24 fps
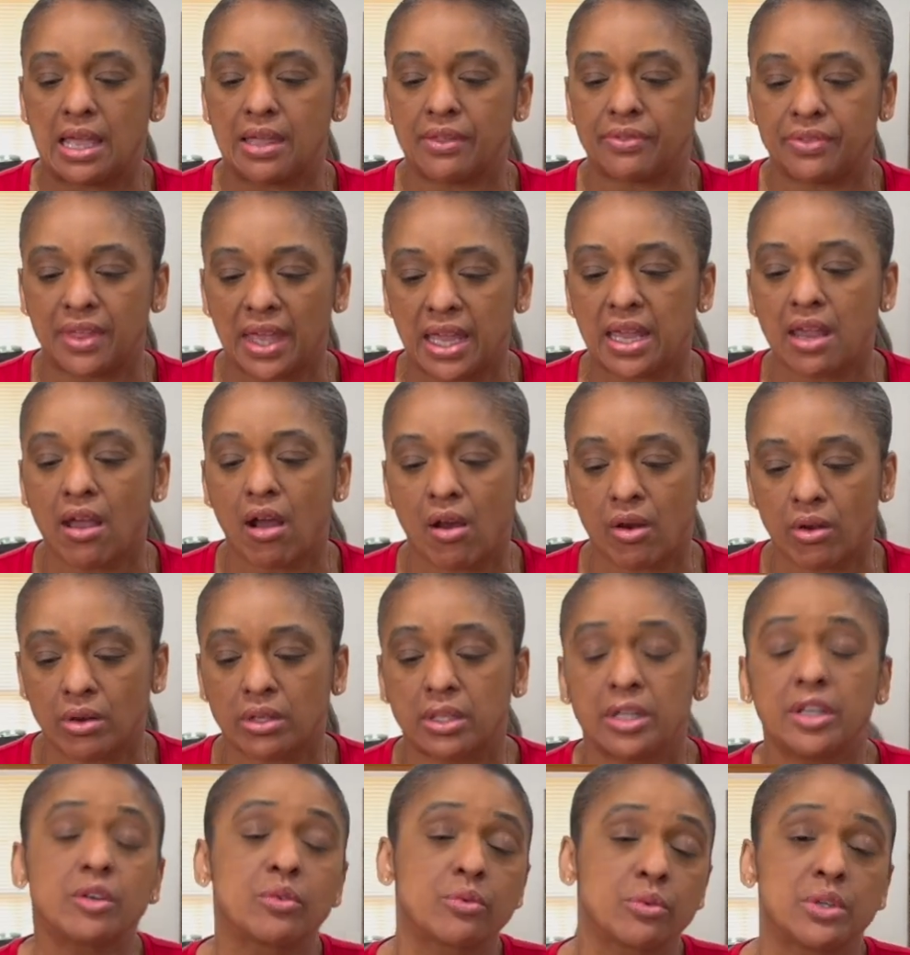they are
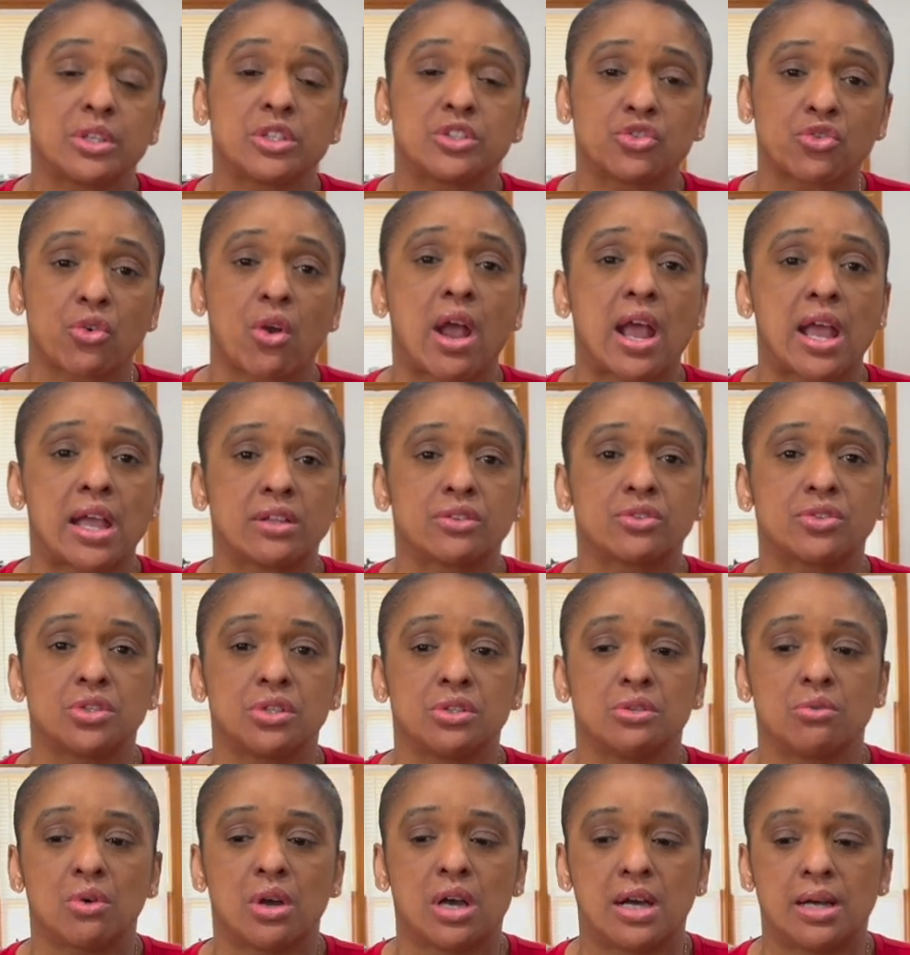literally trying to
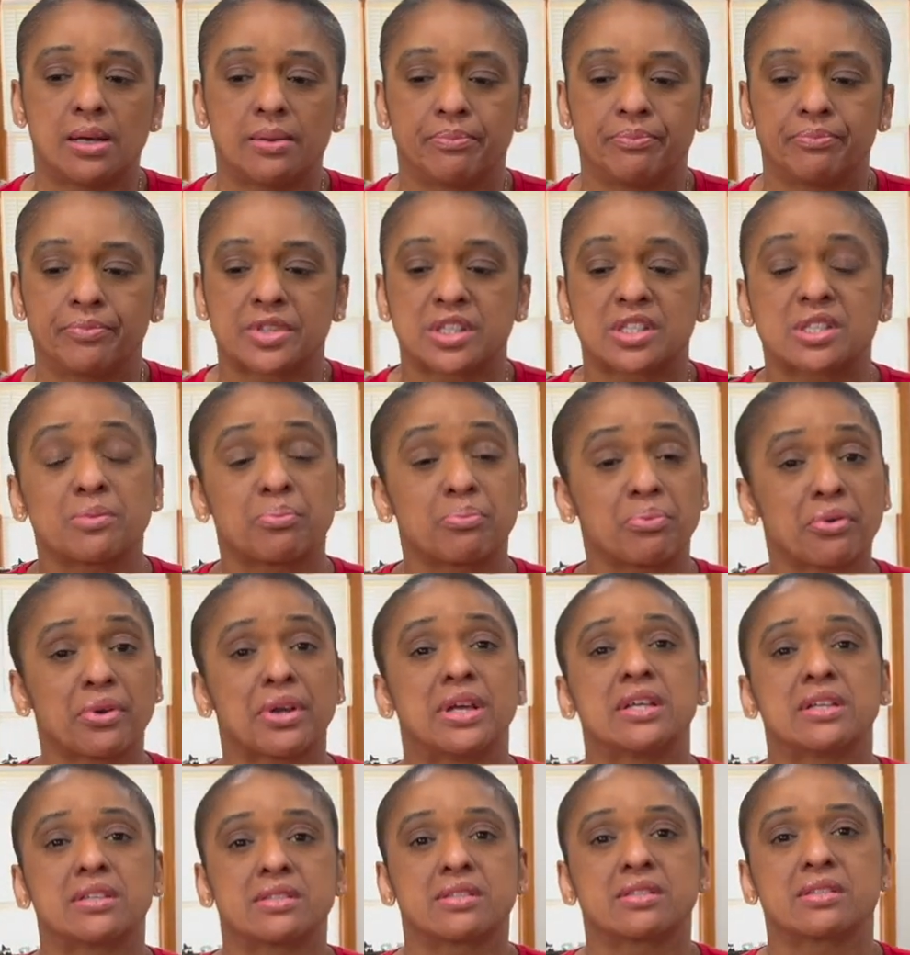
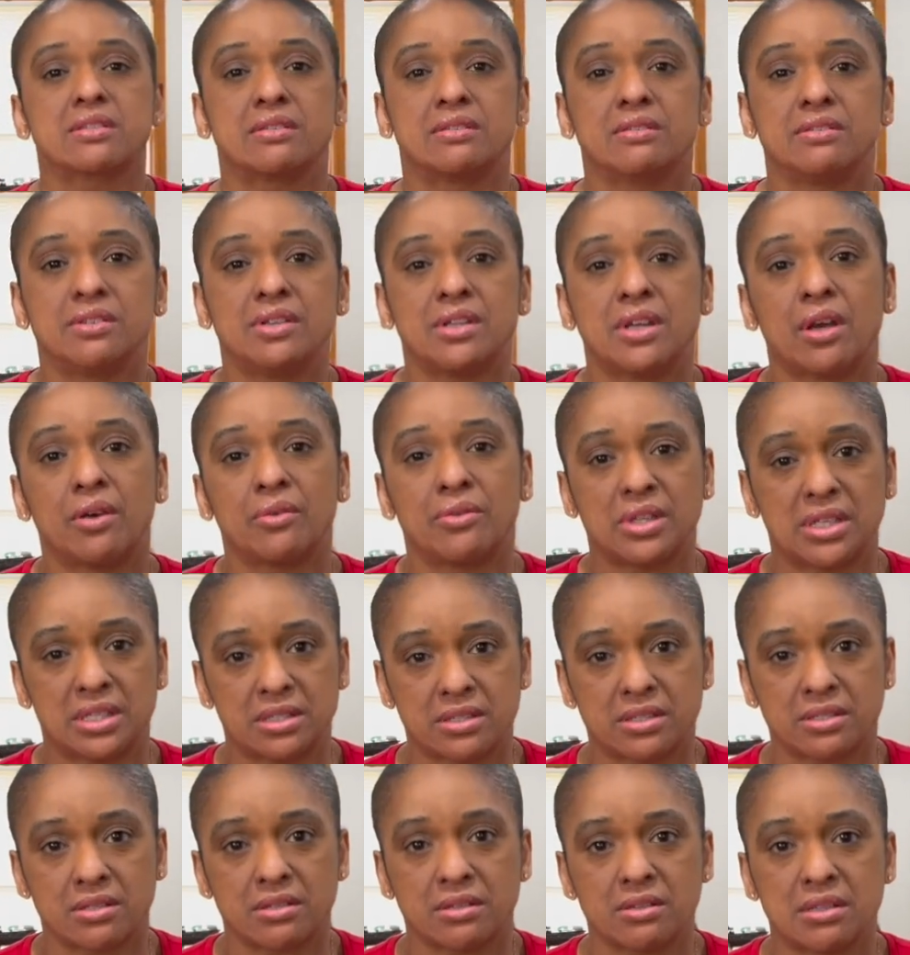suppress, you know,
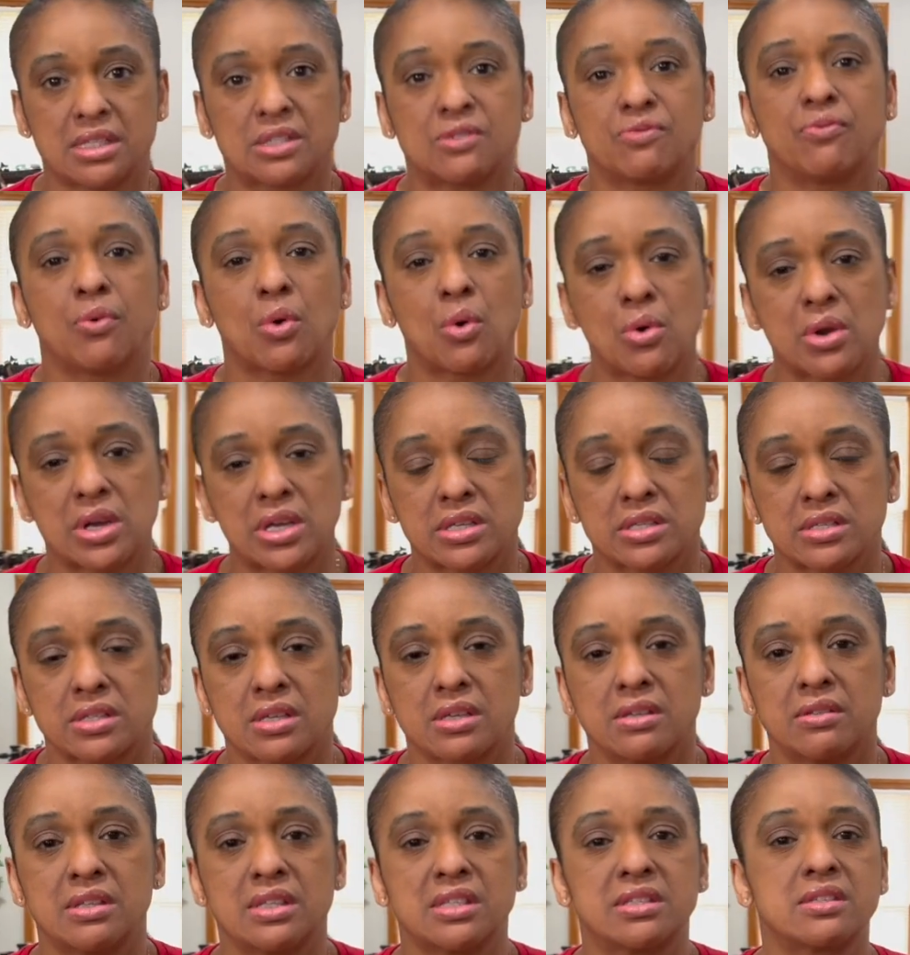this voice,
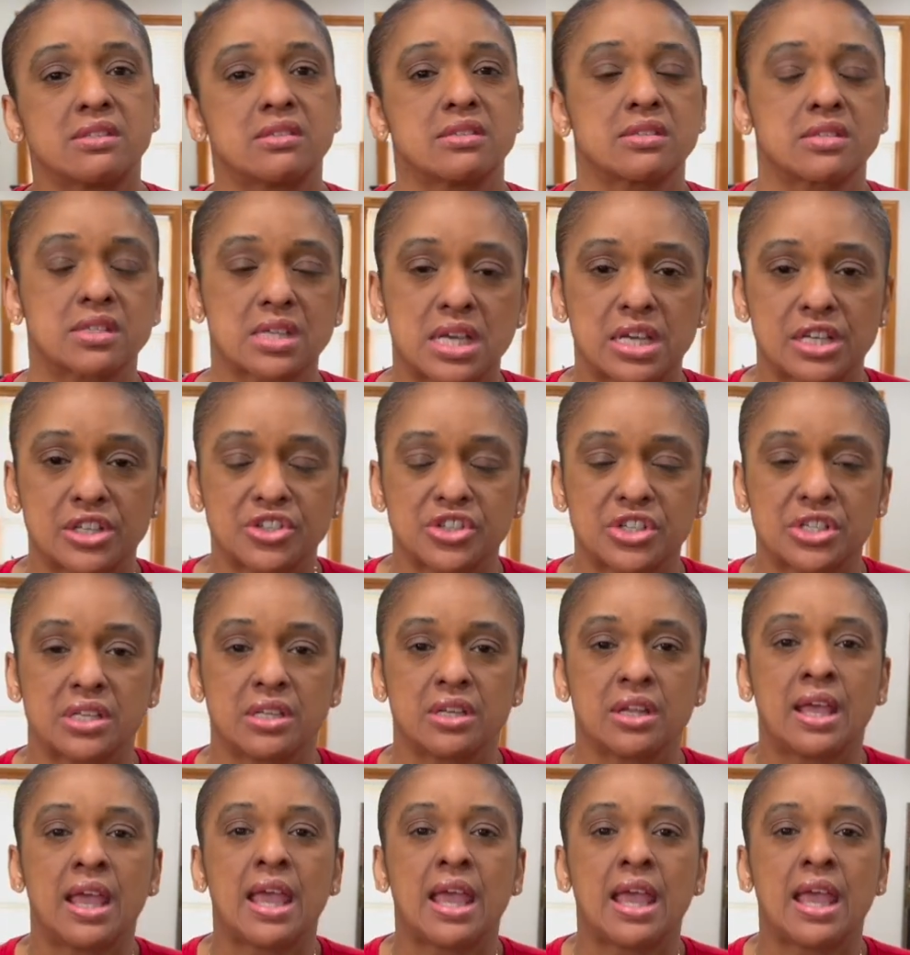this discussion.